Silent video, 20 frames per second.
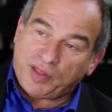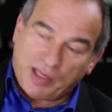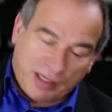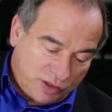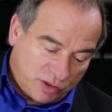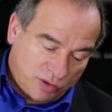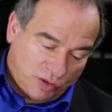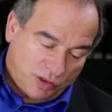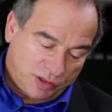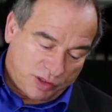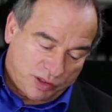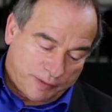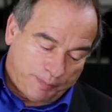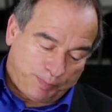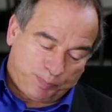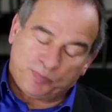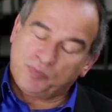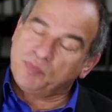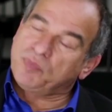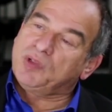things on, a,
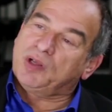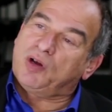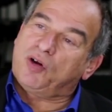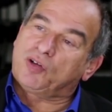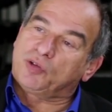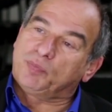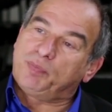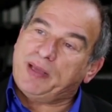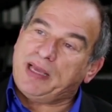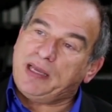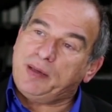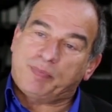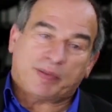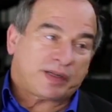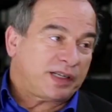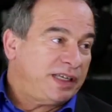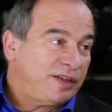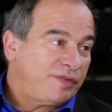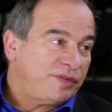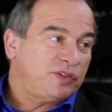on
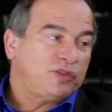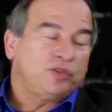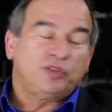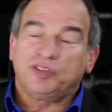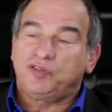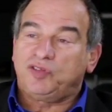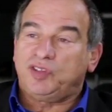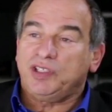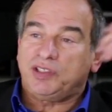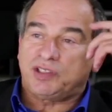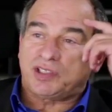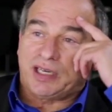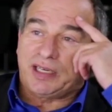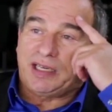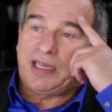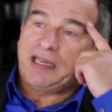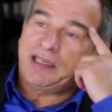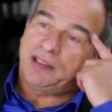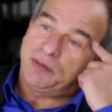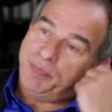paper, give it to the teacher
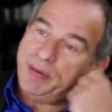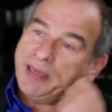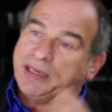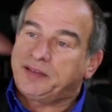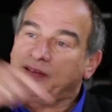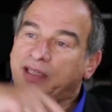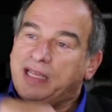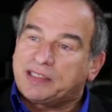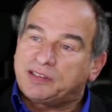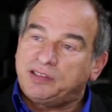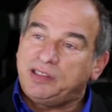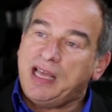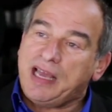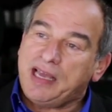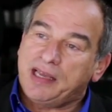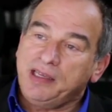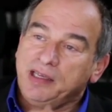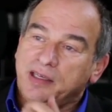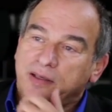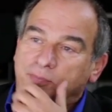and get it back next
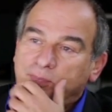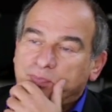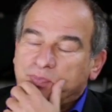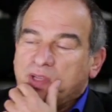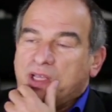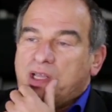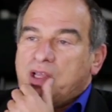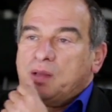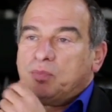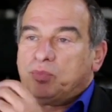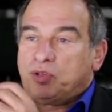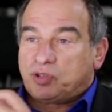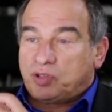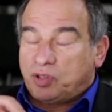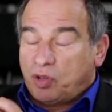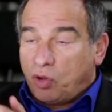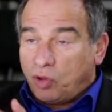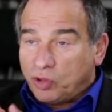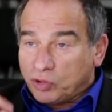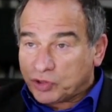day.
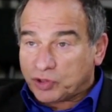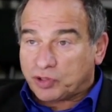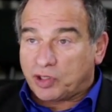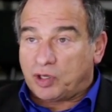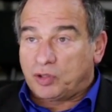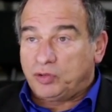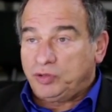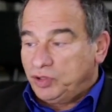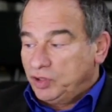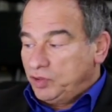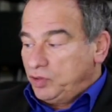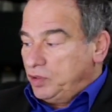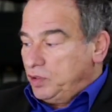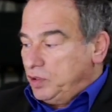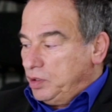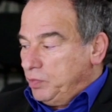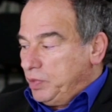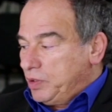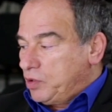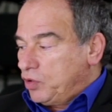But also, the
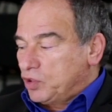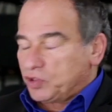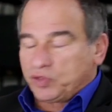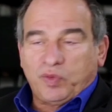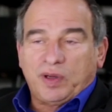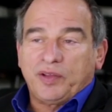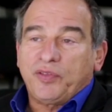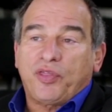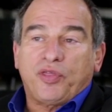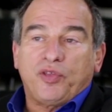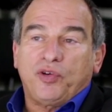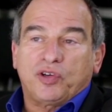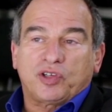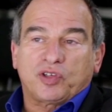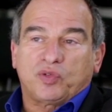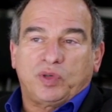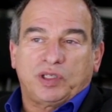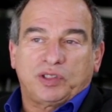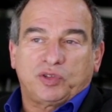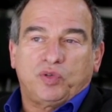because one third
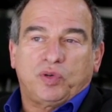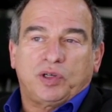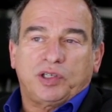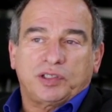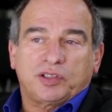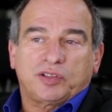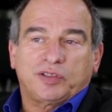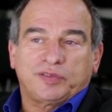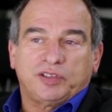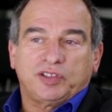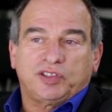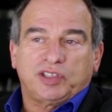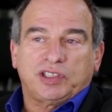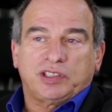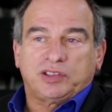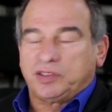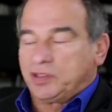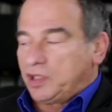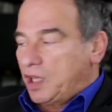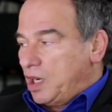or one quarter of the
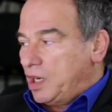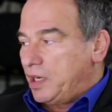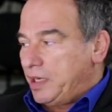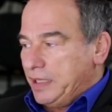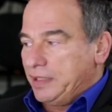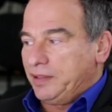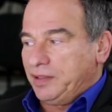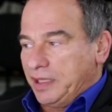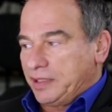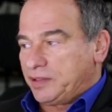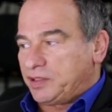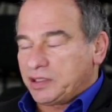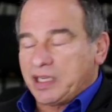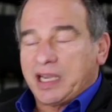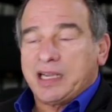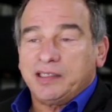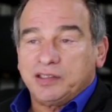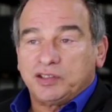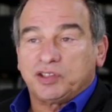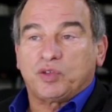children are in that
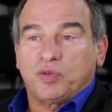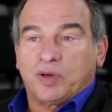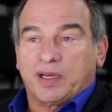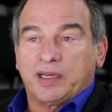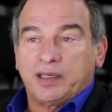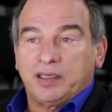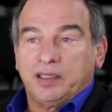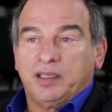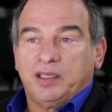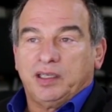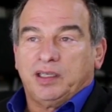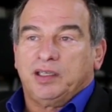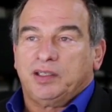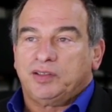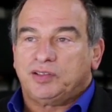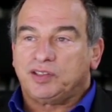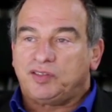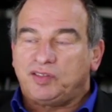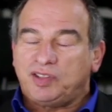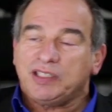silent square,
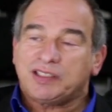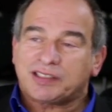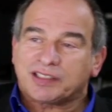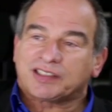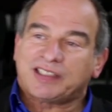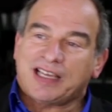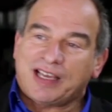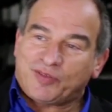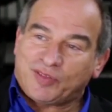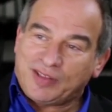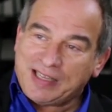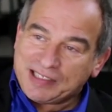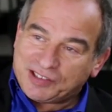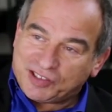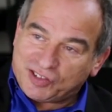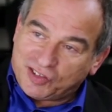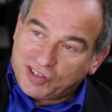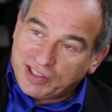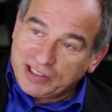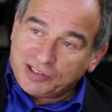the teachers have
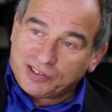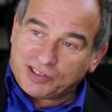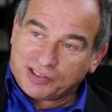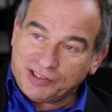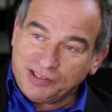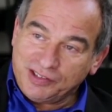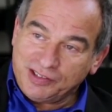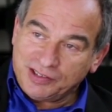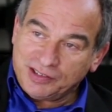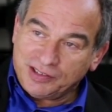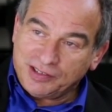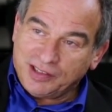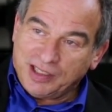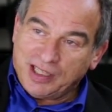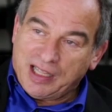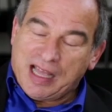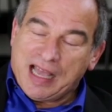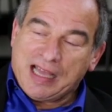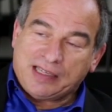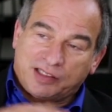less children,
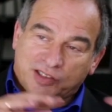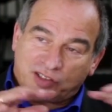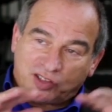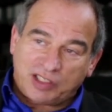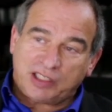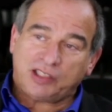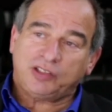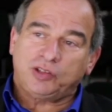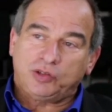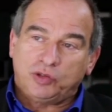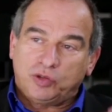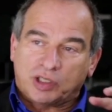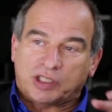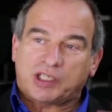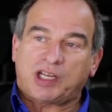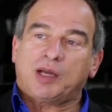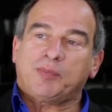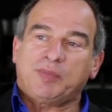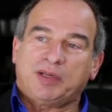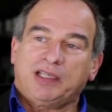and the children who are
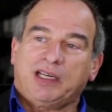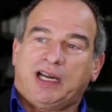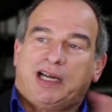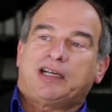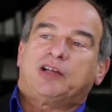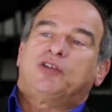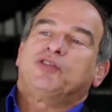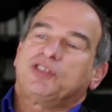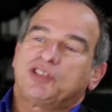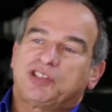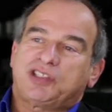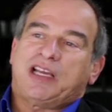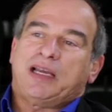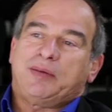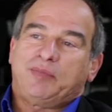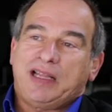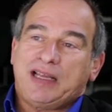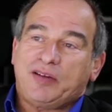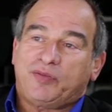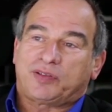coming are on the
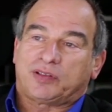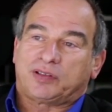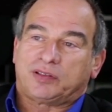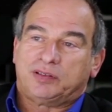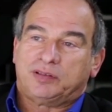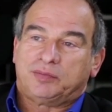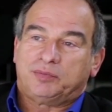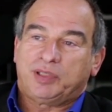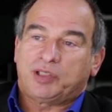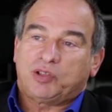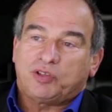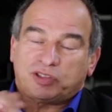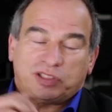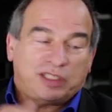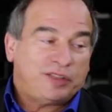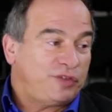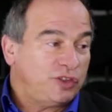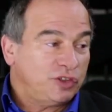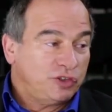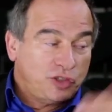same level. Because
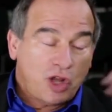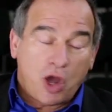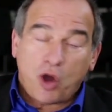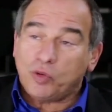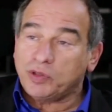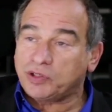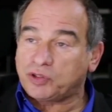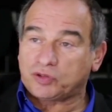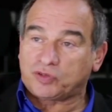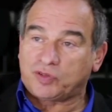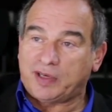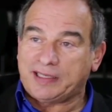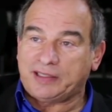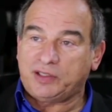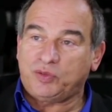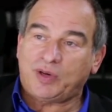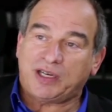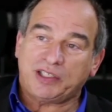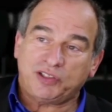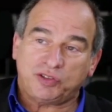if you know it
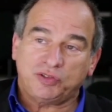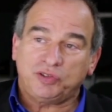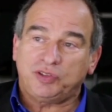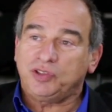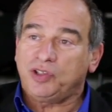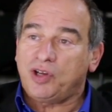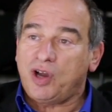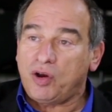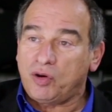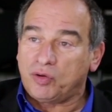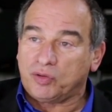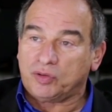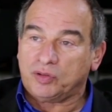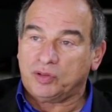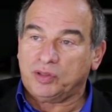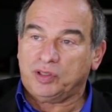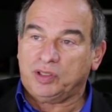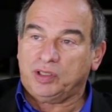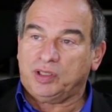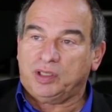already, why should you go?
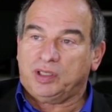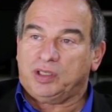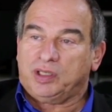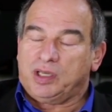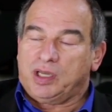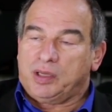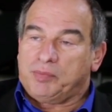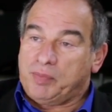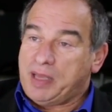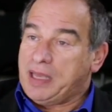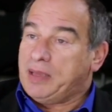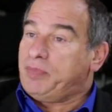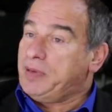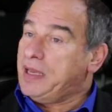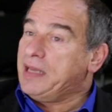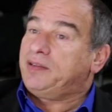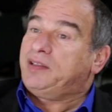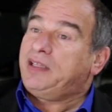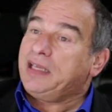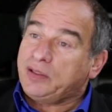
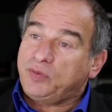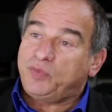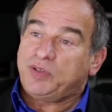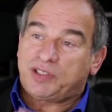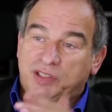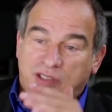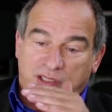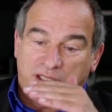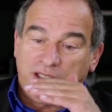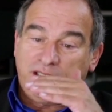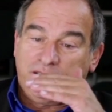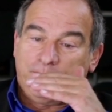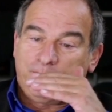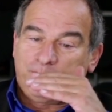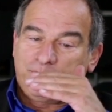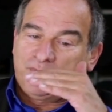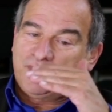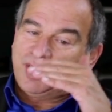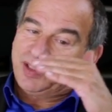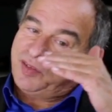Maybe. And then we see
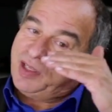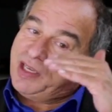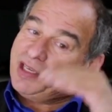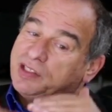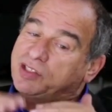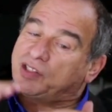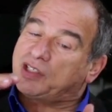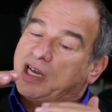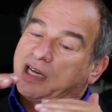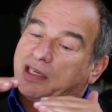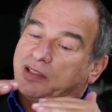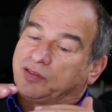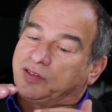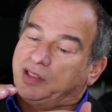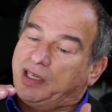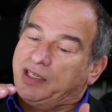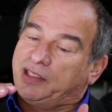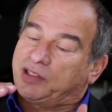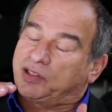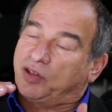that each
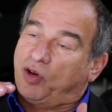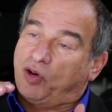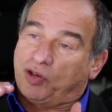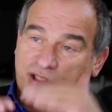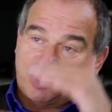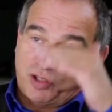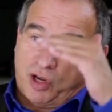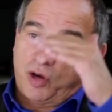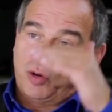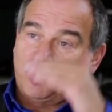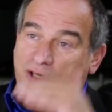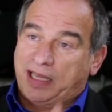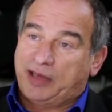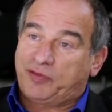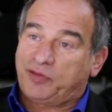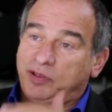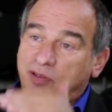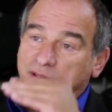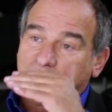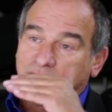child is on his own
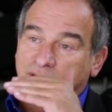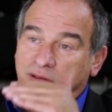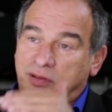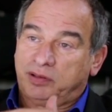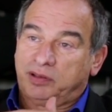level,